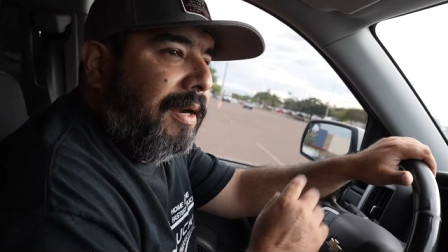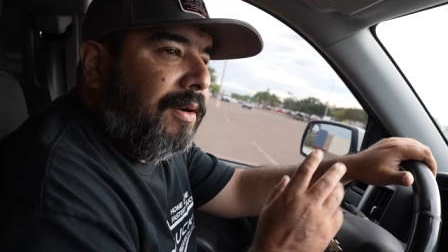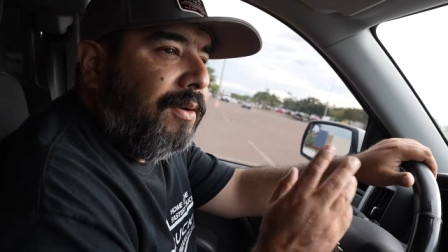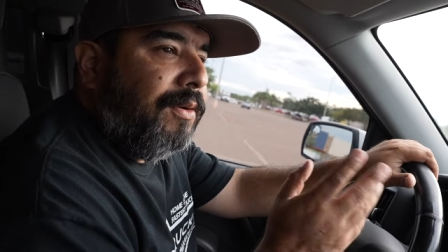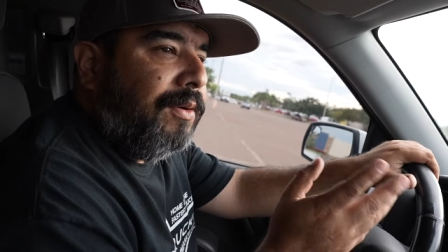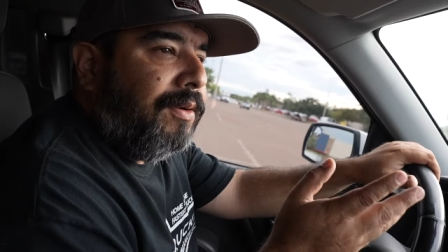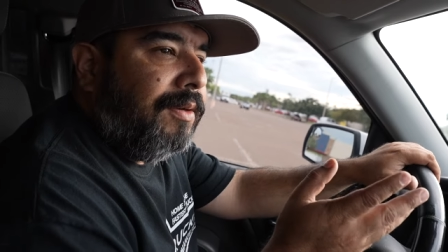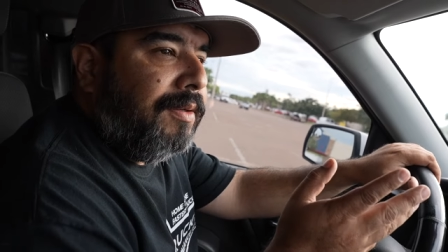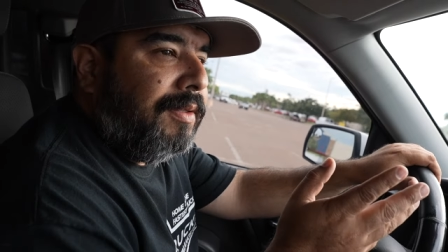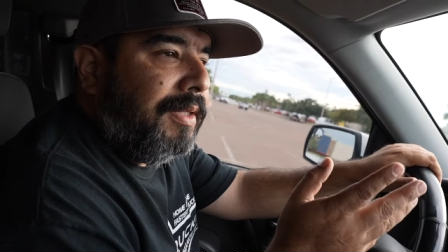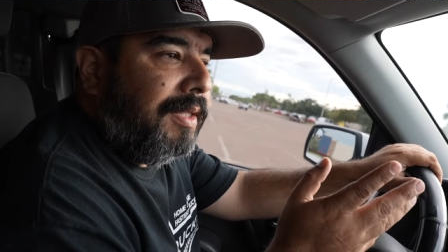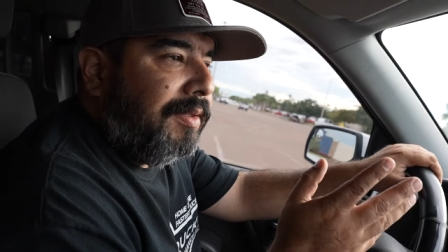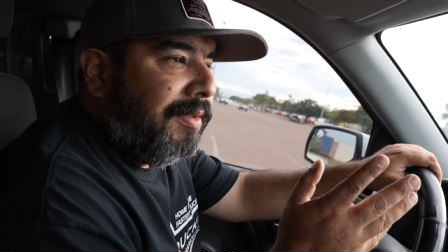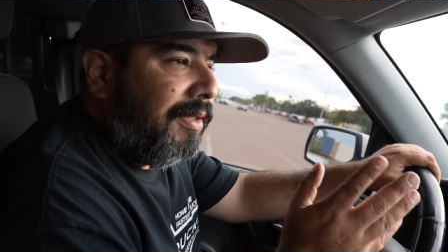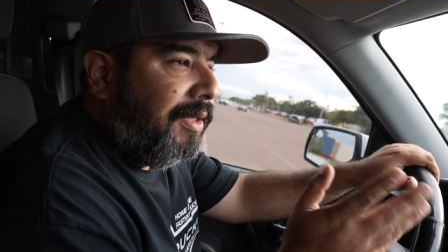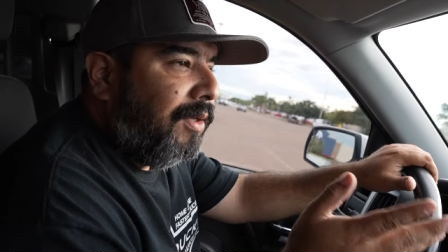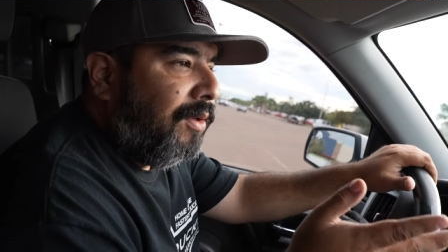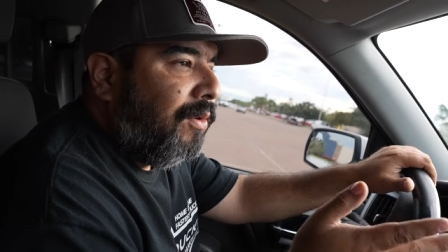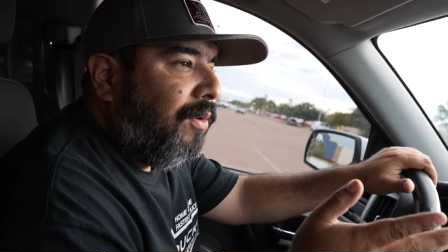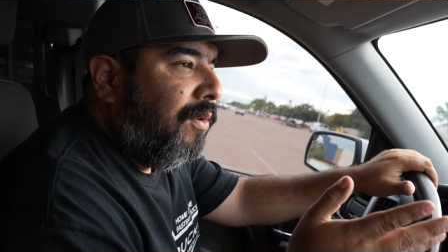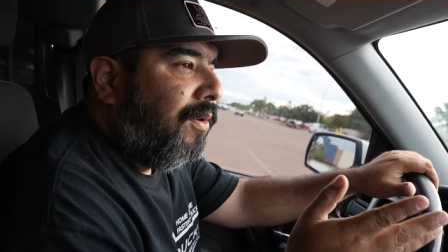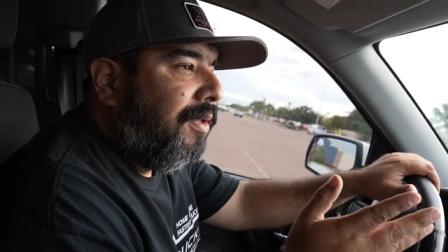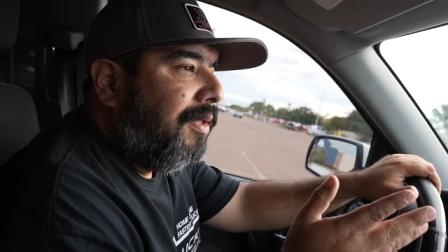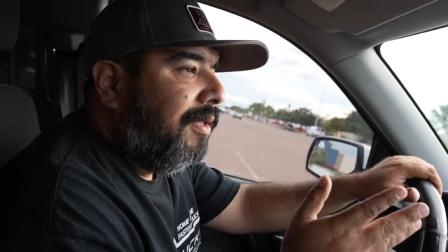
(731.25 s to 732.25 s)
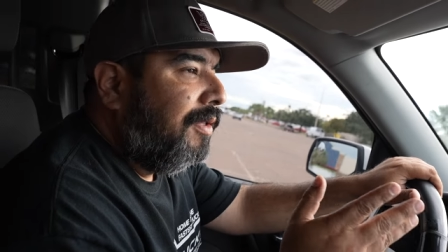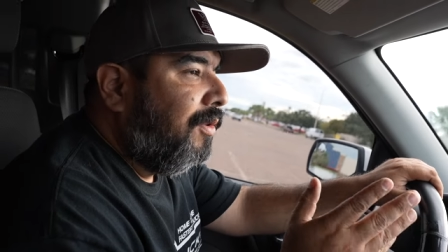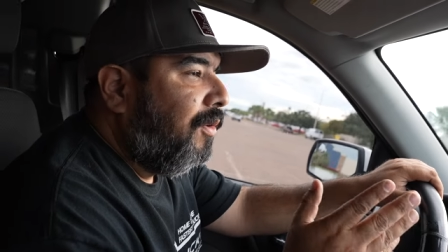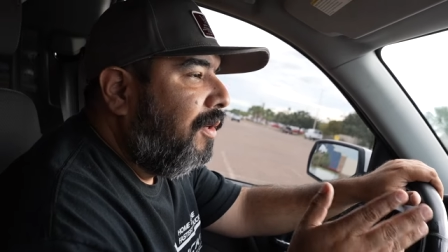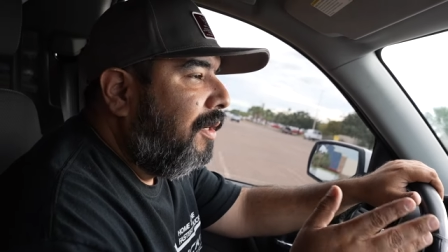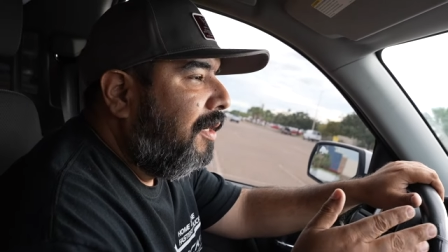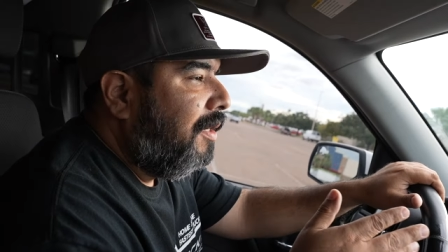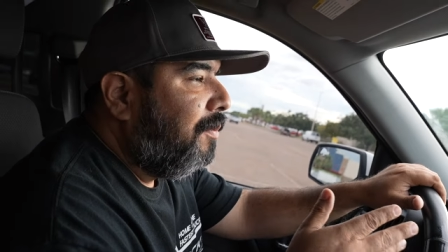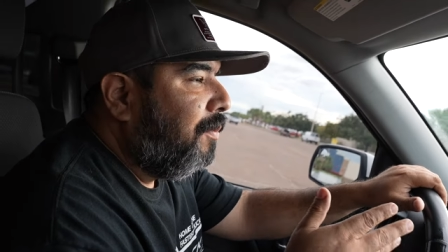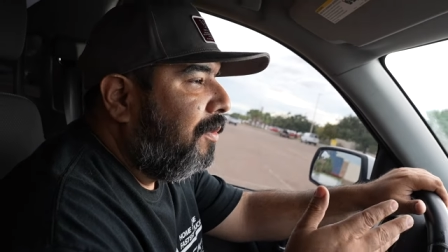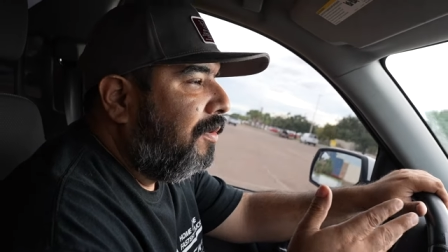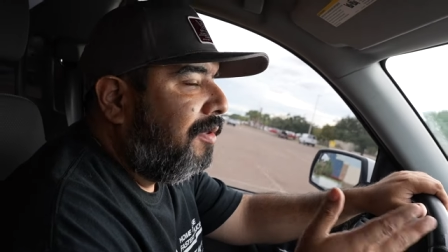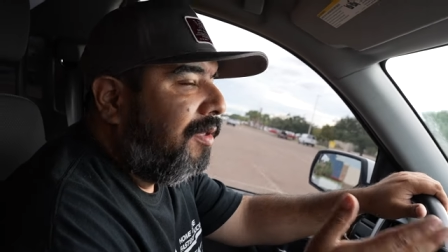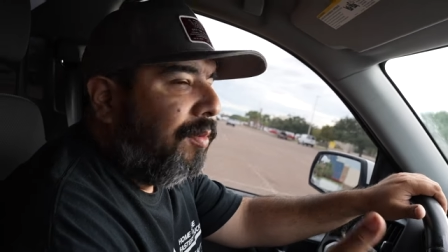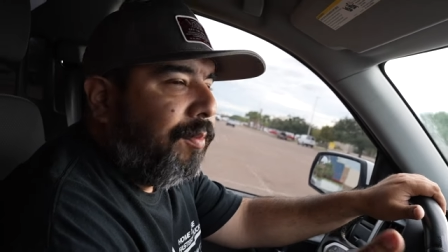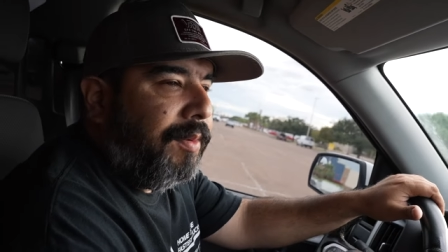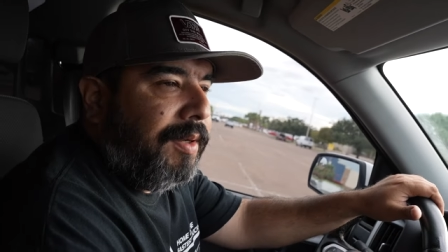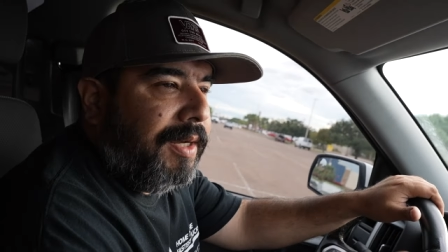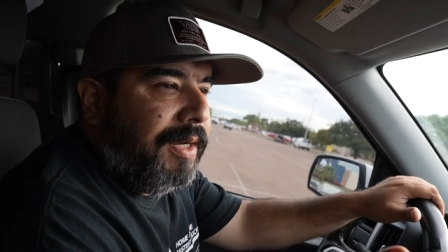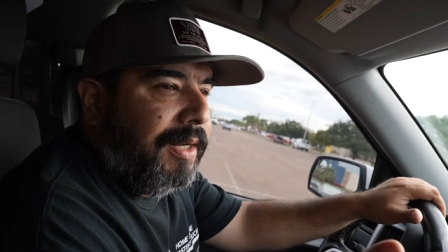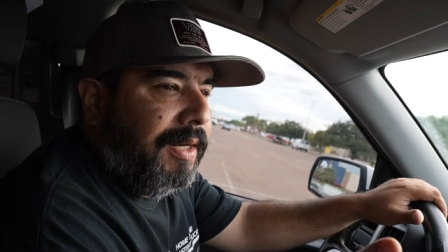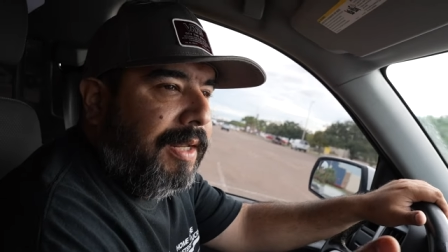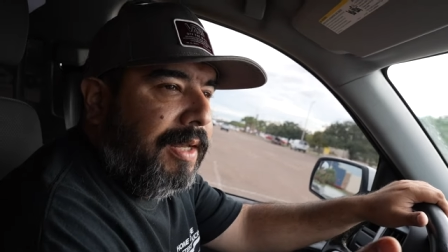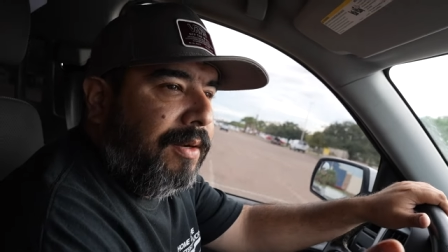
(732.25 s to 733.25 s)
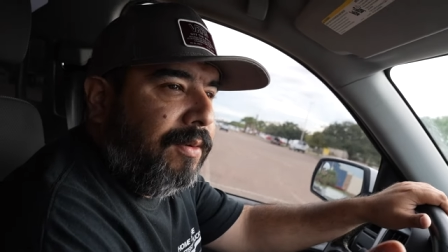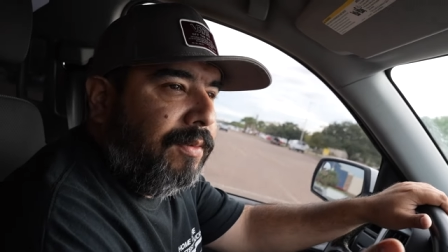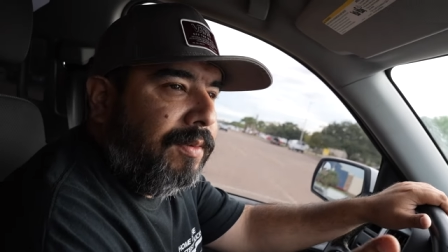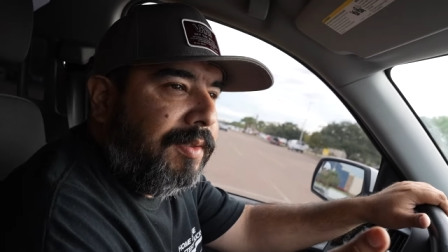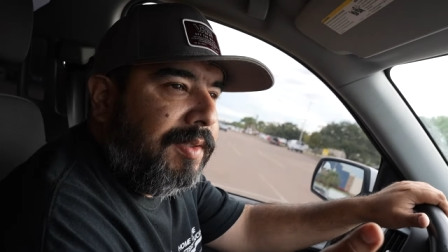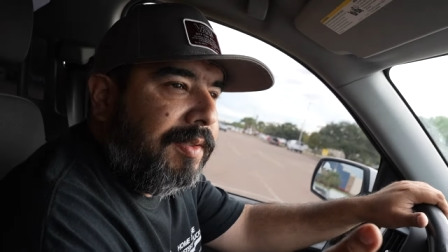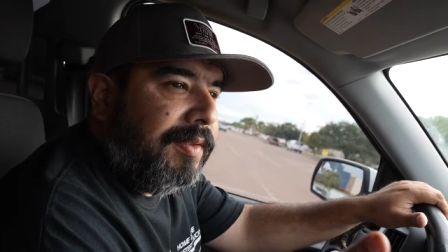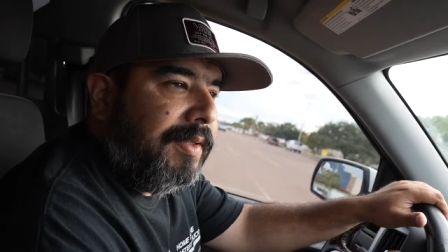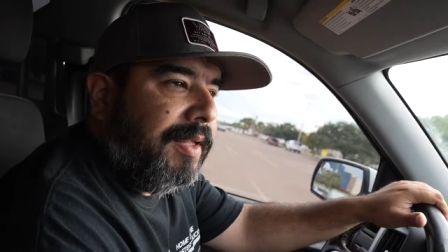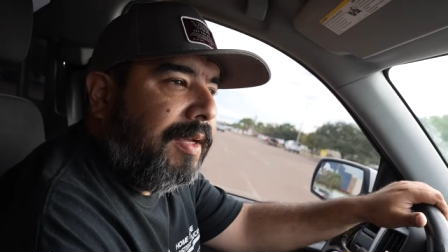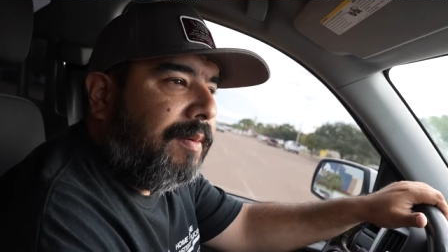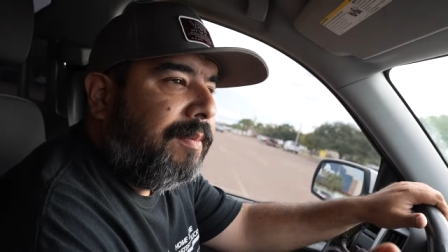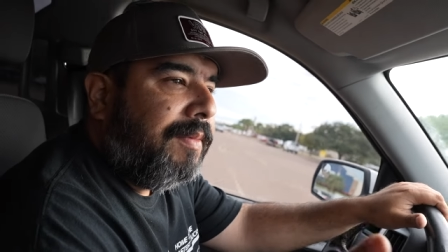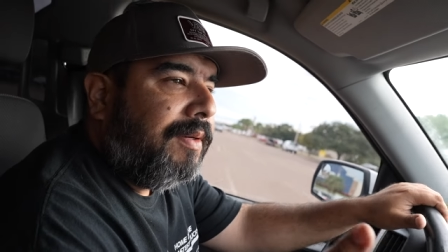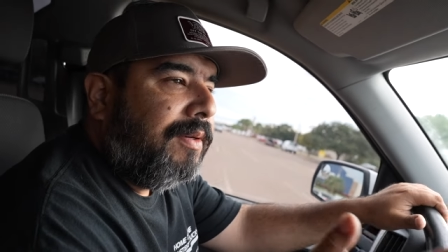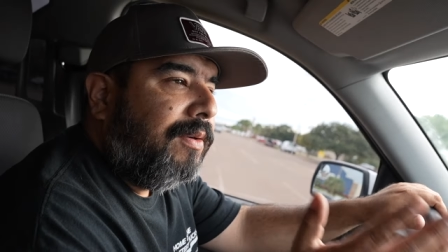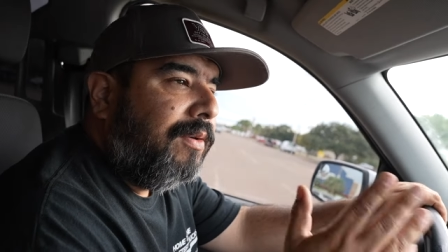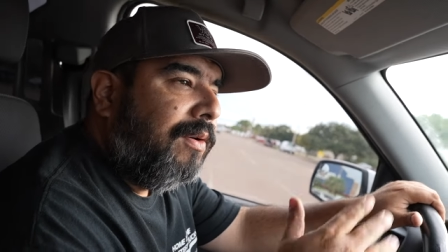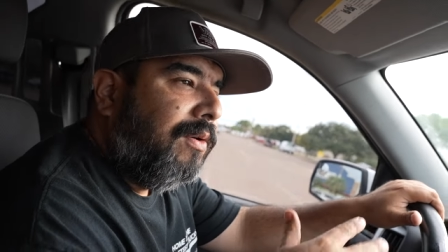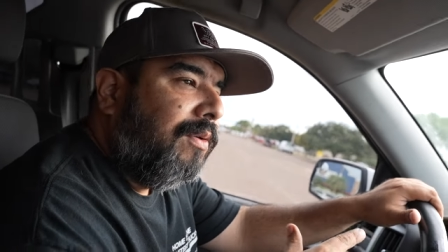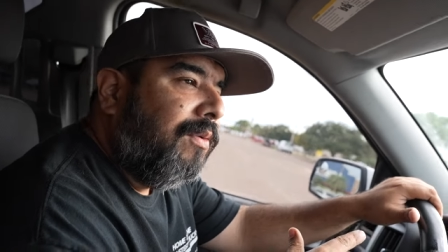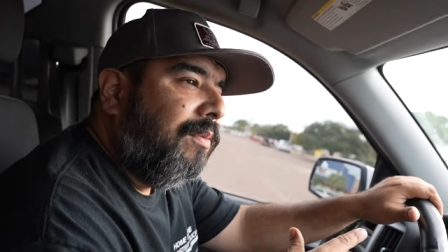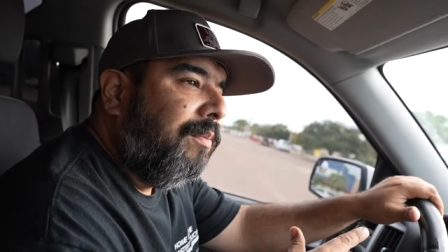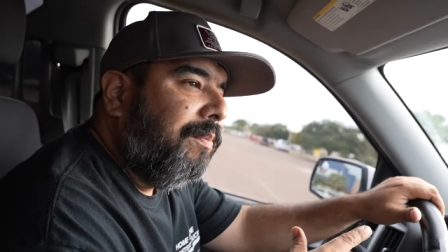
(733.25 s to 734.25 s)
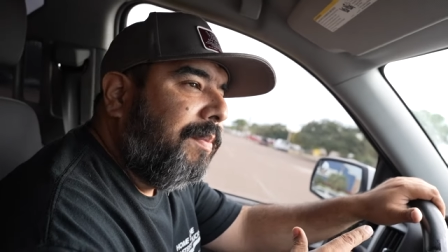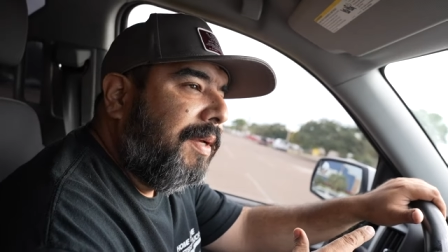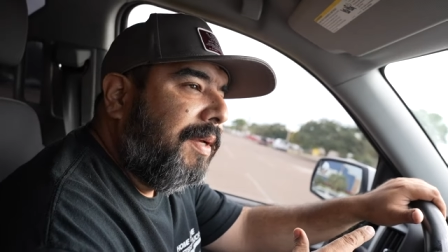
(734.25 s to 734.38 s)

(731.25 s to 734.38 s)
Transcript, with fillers: algo de 5 o $10 y pues se pueden ganar un sistema o un